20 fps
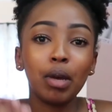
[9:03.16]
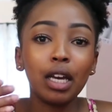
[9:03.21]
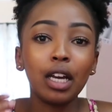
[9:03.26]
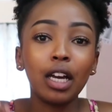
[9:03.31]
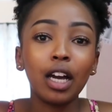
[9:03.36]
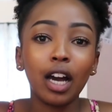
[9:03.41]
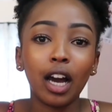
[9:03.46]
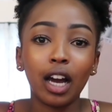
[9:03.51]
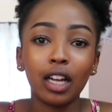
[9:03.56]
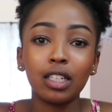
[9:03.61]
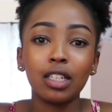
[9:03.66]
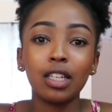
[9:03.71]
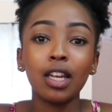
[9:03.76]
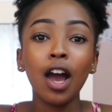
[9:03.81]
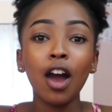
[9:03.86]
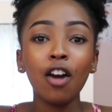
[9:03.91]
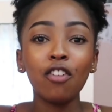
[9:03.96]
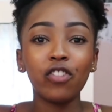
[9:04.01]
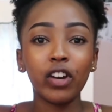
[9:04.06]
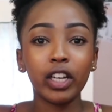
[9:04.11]
being, can't
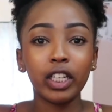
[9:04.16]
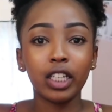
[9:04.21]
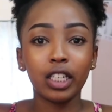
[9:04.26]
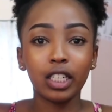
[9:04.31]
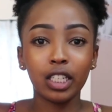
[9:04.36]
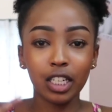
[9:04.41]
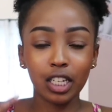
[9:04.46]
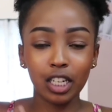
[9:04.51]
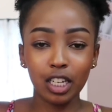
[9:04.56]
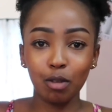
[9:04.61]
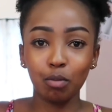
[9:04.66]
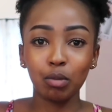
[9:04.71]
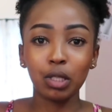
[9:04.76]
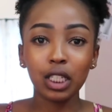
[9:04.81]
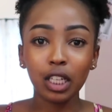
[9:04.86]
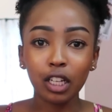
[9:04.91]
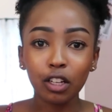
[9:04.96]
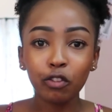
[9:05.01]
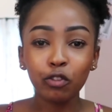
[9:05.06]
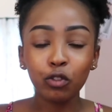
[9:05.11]
find it in
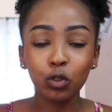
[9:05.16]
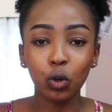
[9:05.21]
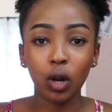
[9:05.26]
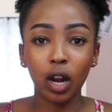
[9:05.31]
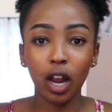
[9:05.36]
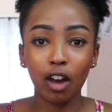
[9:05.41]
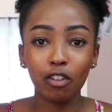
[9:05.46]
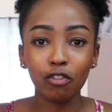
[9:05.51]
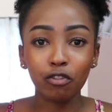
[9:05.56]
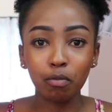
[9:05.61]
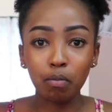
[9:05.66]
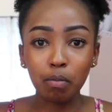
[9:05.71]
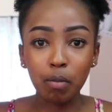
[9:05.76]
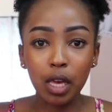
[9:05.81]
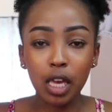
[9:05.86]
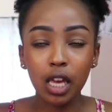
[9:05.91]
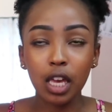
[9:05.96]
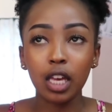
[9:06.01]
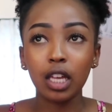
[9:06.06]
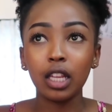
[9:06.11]
himself to love
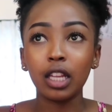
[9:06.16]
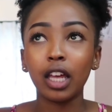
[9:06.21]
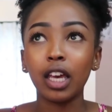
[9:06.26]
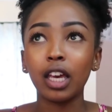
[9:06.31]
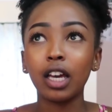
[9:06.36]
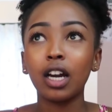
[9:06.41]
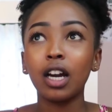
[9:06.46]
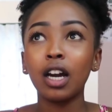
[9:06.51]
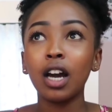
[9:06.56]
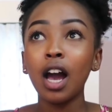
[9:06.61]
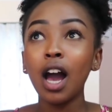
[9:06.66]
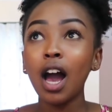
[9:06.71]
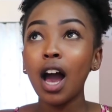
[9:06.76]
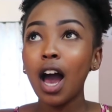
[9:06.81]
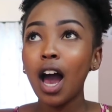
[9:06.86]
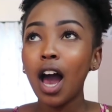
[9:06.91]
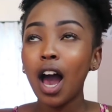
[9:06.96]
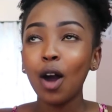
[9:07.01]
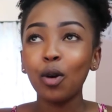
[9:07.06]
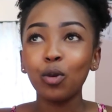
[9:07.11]
me. Like,
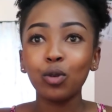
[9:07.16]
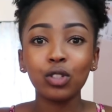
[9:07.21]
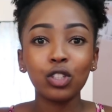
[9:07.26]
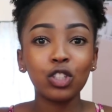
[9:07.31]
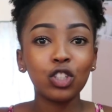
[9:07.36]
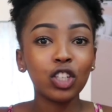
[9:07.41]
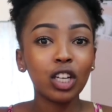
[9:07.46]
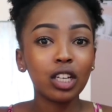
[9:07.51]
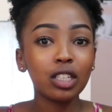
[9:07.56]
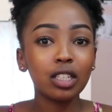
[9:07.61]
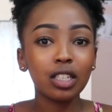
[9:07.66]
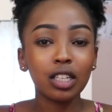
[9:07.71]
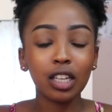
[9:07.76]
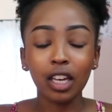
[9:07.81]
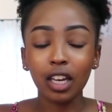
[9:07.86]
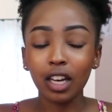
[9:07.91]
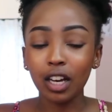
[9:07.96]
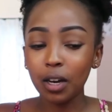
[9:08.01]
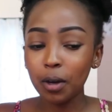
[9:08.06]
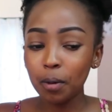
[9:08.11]
I was just
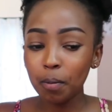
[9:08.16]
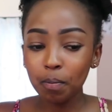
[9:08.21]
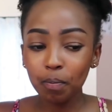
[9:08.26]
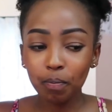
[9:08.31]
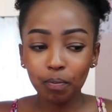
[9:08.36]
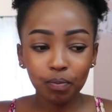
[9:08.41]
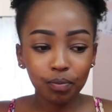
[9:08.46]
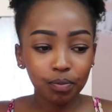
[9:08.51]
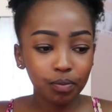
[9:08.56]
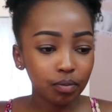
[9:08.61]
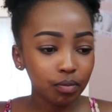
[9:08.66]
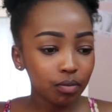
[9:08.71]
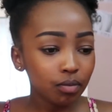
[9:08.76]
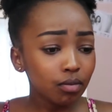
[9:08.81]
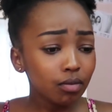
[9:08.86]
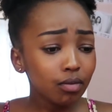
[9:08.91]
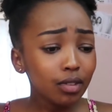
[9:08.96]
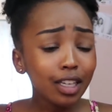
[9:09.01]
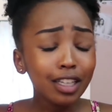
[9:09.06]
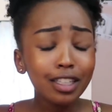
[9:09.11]
like
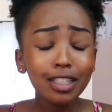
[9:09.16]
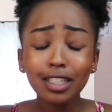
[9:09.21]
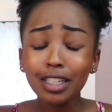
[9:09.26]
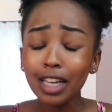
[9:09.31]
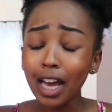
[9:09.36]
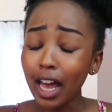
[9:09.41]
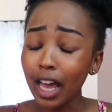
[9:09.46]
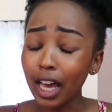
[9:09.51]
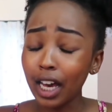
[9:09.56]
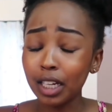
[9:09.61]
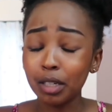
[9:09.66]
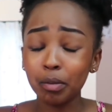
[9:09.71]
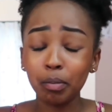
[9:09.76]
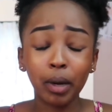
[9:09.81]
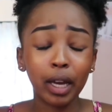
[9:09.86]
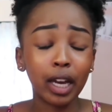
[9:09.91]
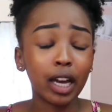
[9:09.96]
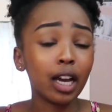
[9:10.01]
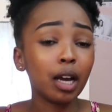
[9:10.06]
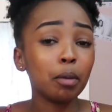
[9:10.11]
tired.
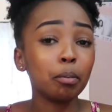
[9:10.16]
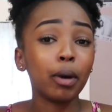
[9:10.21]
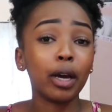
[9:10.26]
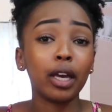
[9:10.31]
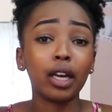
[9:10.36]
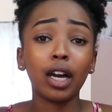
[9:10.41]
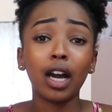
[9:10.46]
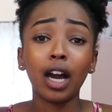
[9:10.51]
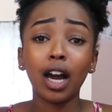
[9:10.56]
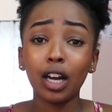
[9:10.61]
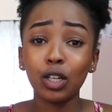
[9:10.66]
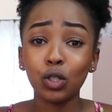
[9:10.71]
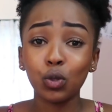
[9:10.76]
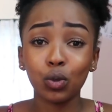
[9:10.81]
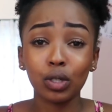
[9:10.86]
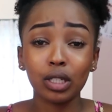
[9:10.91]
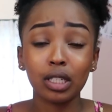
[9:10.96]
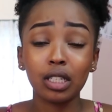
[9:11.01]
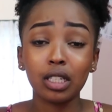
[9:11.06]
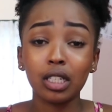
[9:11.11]
My heart
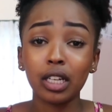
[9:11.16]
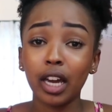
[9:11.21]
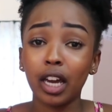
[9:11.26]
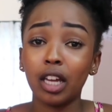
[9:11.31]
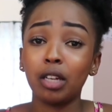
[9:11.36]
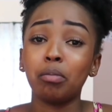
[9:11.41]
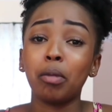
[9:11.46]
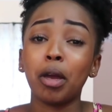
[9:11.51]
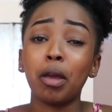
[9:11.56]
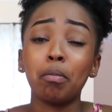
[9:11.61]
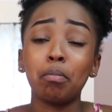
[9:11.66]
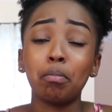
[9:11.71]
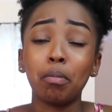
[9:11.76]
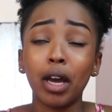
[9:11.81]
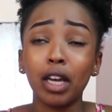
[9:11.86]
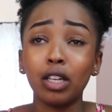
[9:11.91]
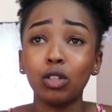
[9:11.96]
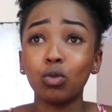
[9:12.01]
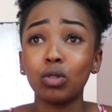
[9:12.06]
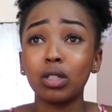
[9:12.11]
was tired, my
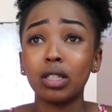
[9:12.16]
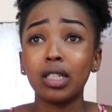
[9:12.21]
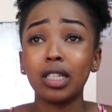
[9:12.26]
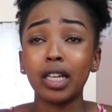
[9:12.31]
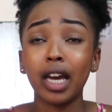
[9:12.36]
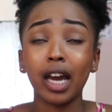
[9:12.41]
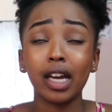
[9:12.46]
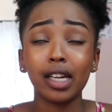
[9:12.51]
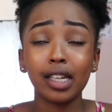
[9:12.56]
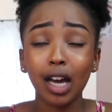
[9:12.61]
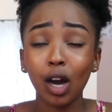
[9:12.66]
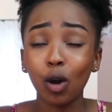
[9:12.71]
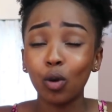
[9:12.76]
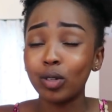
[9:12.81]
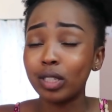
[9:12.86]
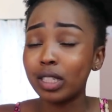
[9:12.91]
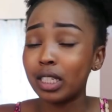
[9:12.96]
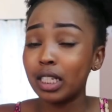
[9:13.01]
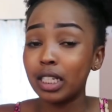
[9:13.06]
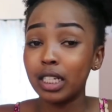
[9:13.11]
mind was tired. I
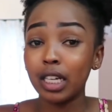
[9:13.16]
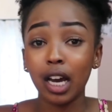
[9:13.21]
was